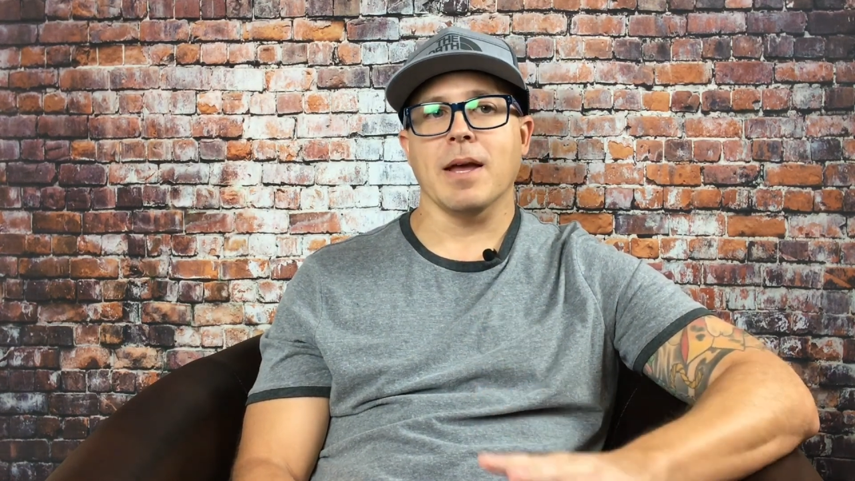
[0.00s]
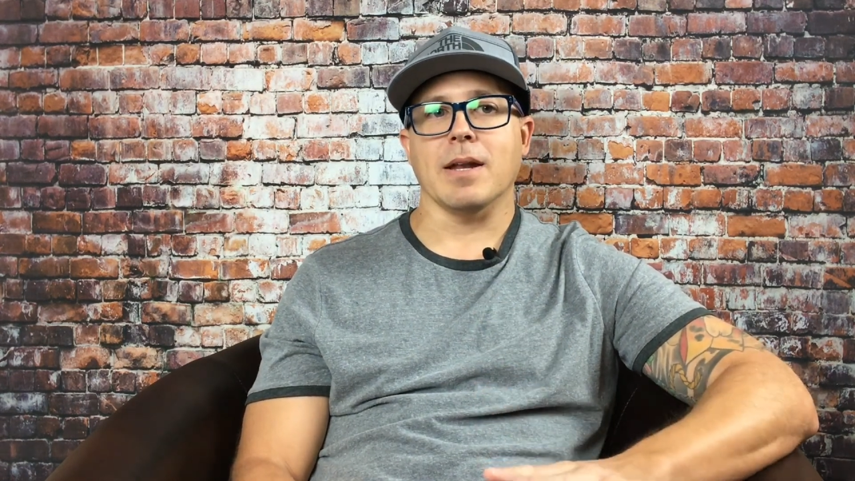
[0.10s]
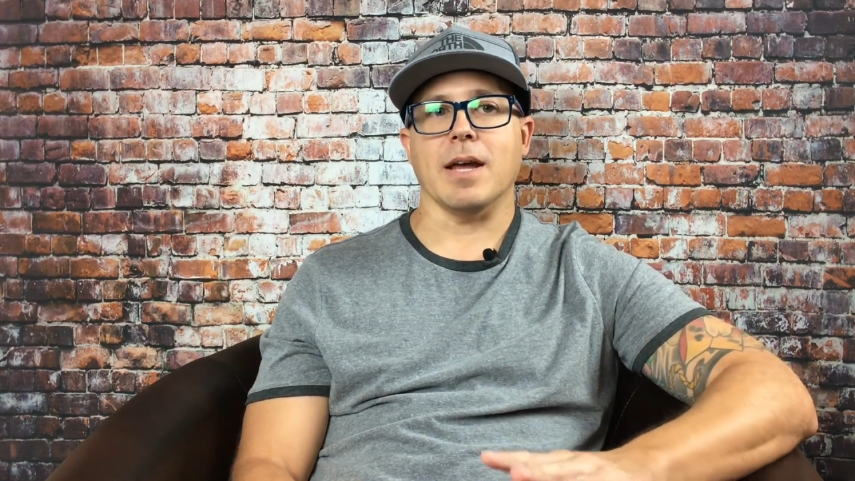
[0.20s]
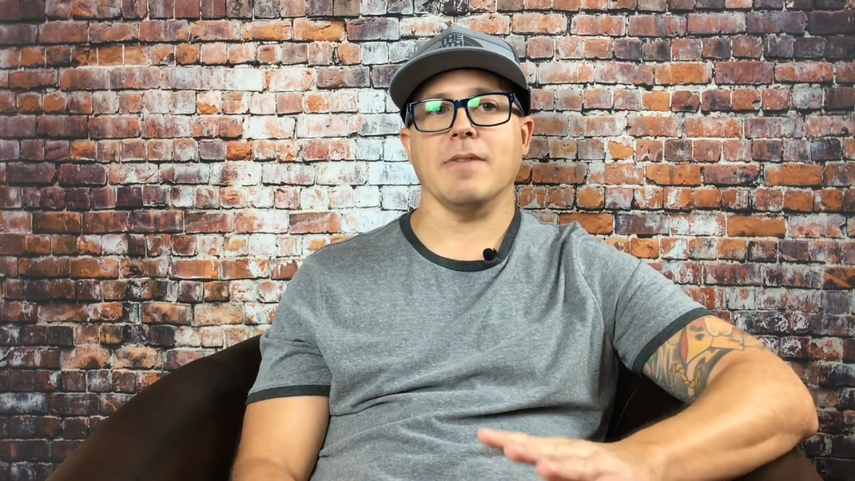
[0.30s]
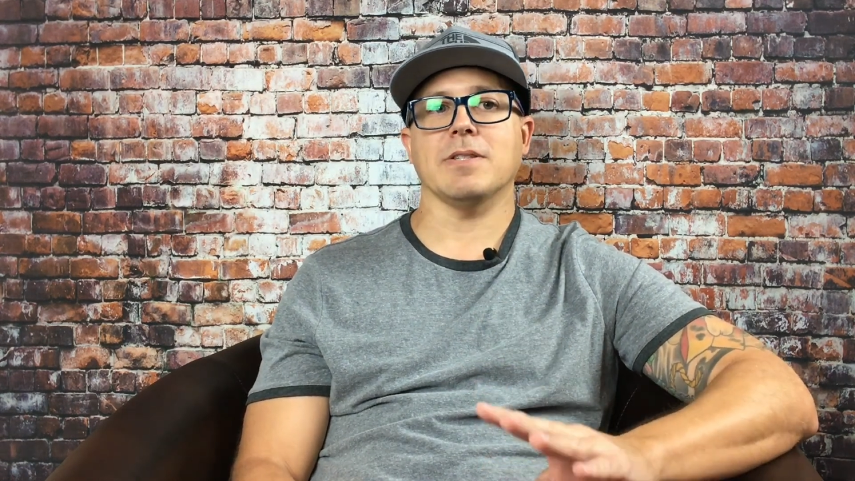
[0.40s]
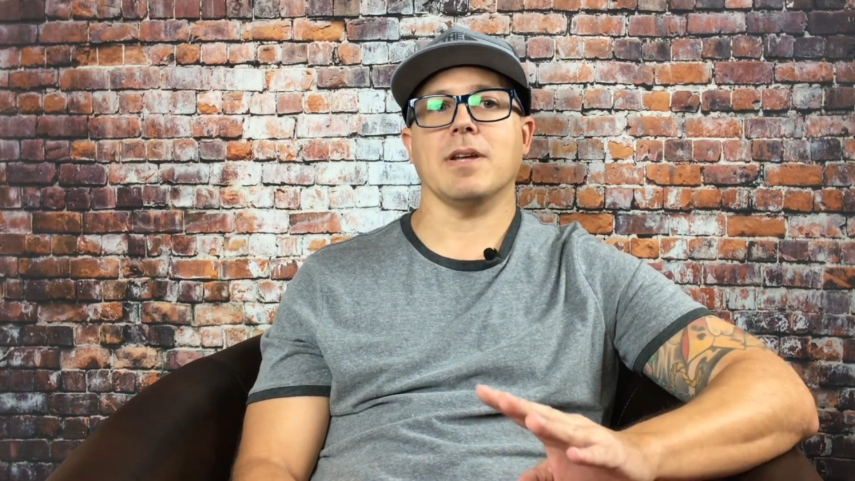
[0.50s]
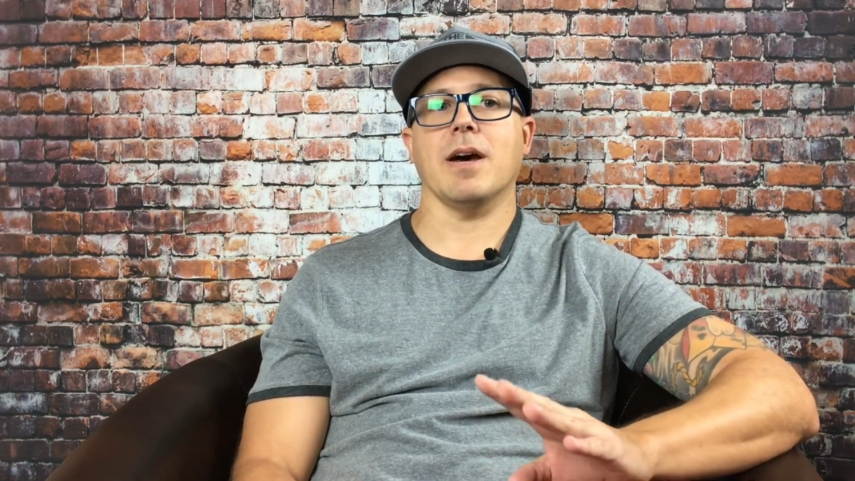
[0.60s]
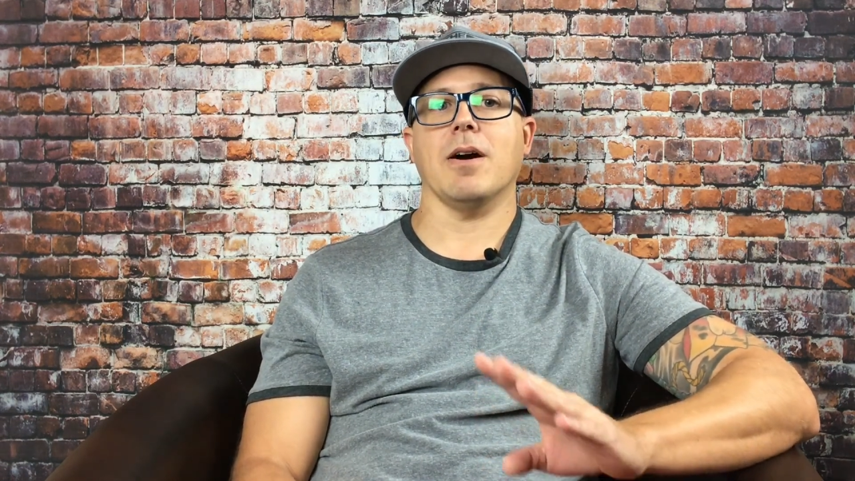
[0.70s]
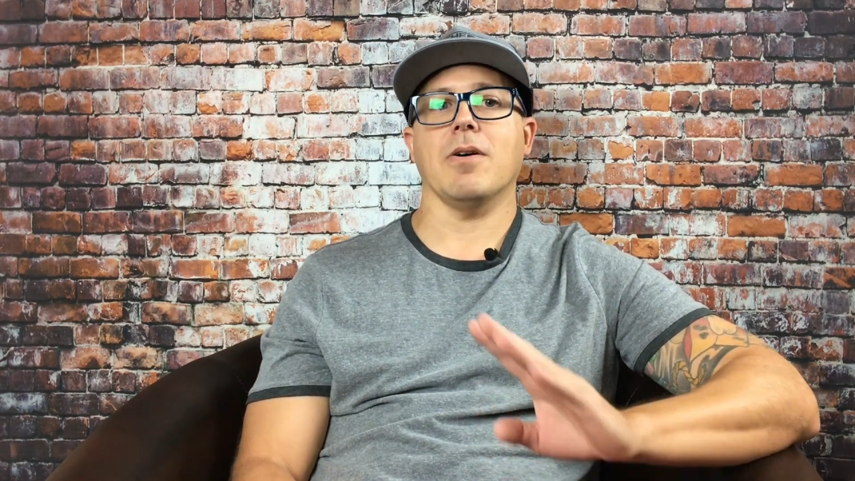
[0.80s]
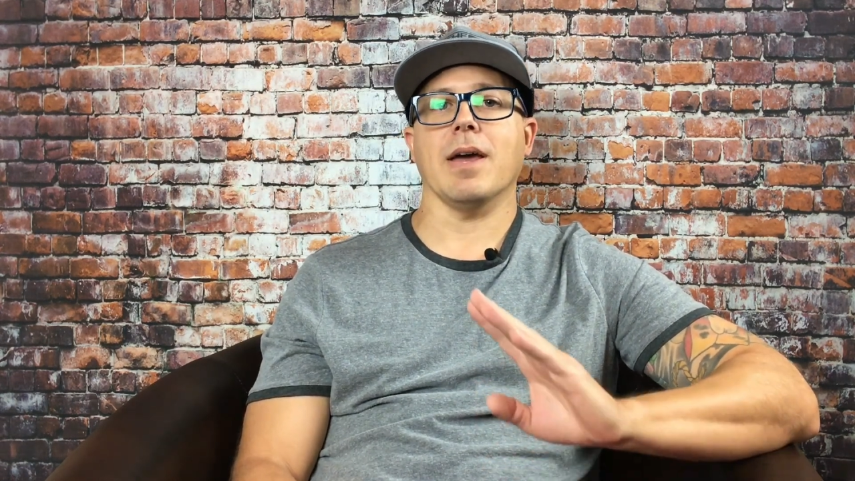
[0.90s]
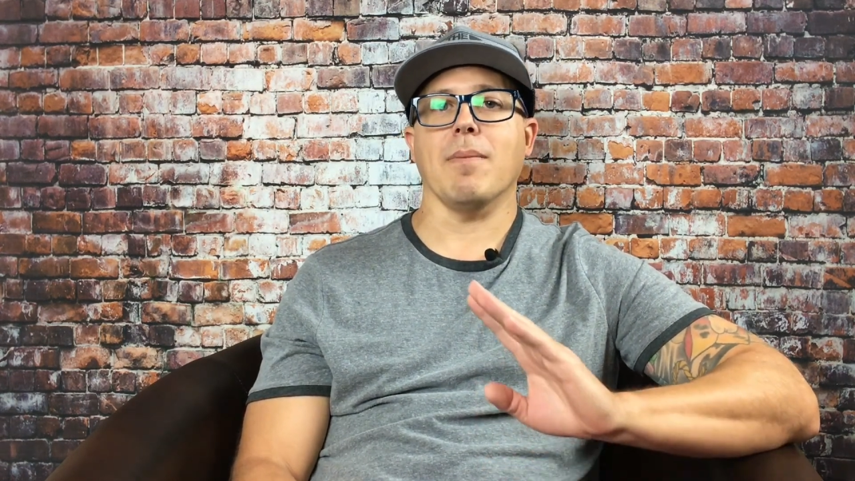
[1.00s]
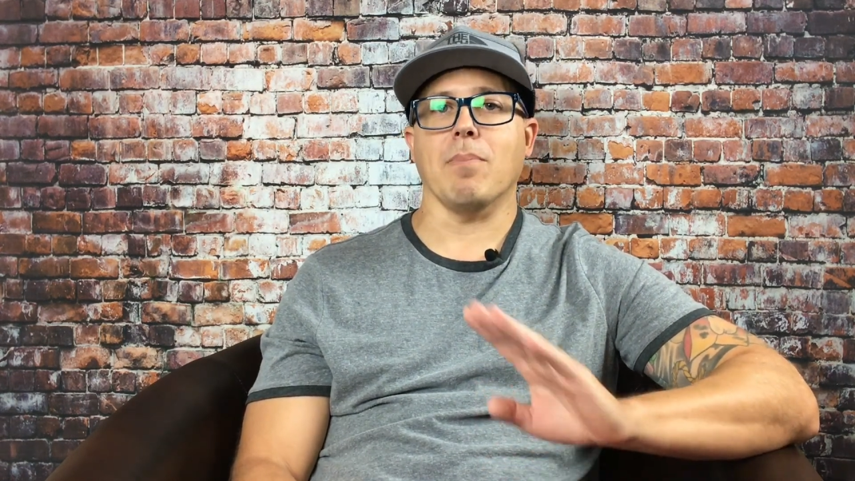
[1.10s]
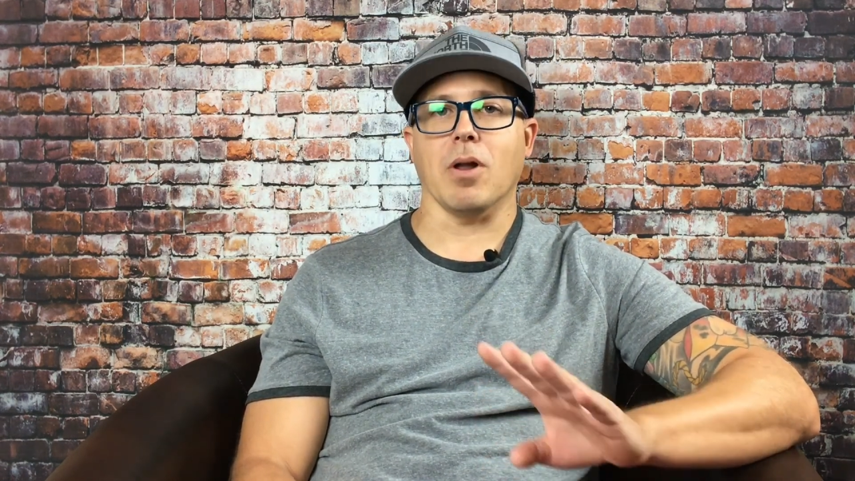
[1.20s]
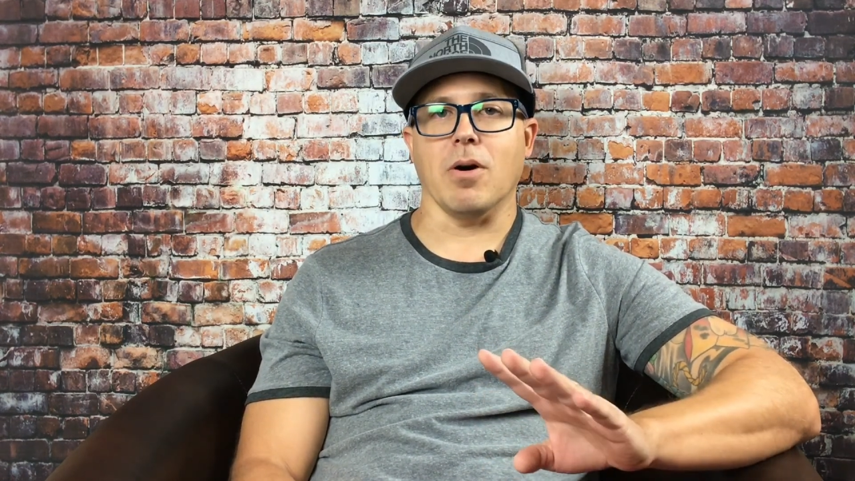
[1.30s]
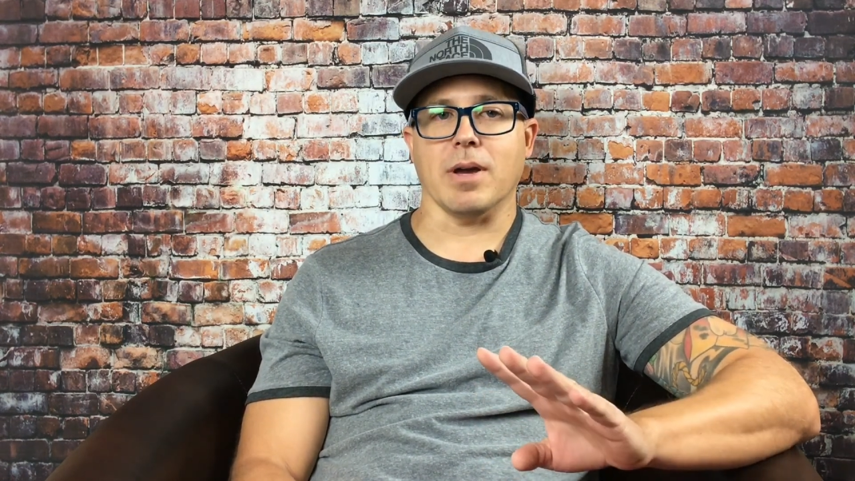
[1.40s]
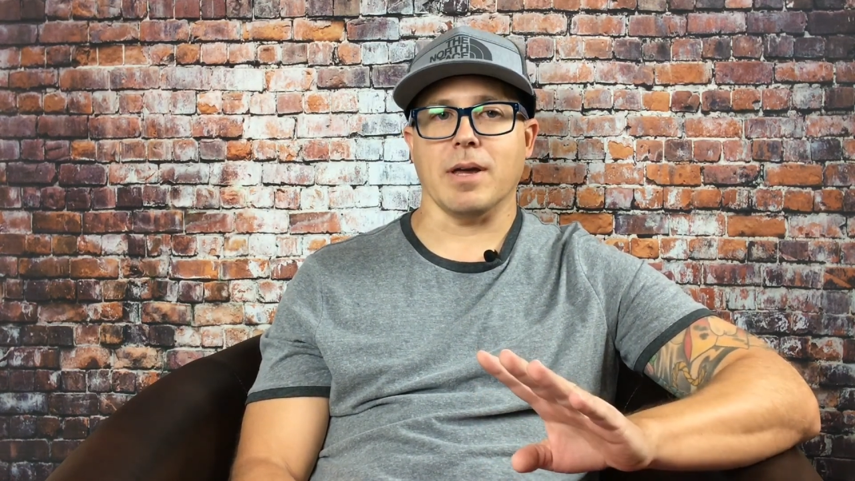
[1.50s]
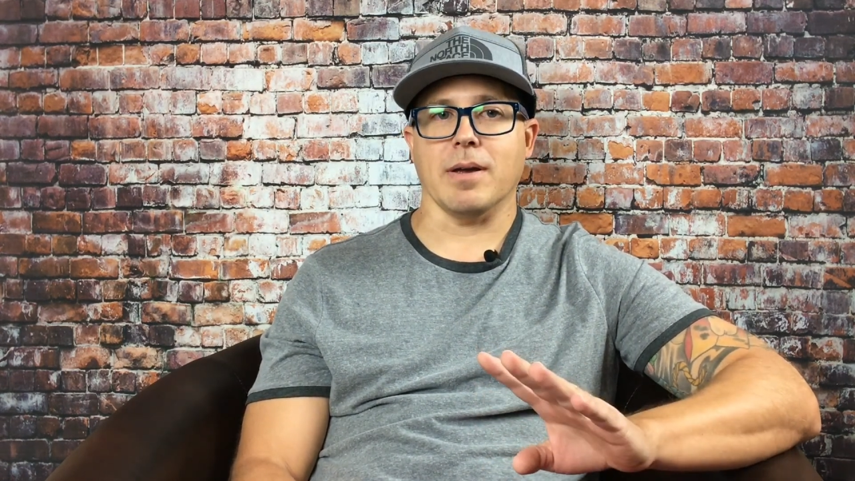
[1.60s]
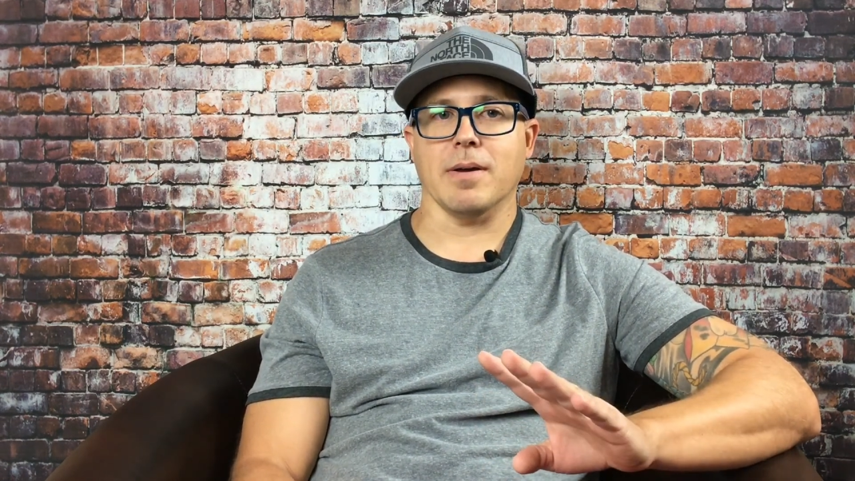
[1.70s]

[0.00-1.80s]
lifestyle, and blogging.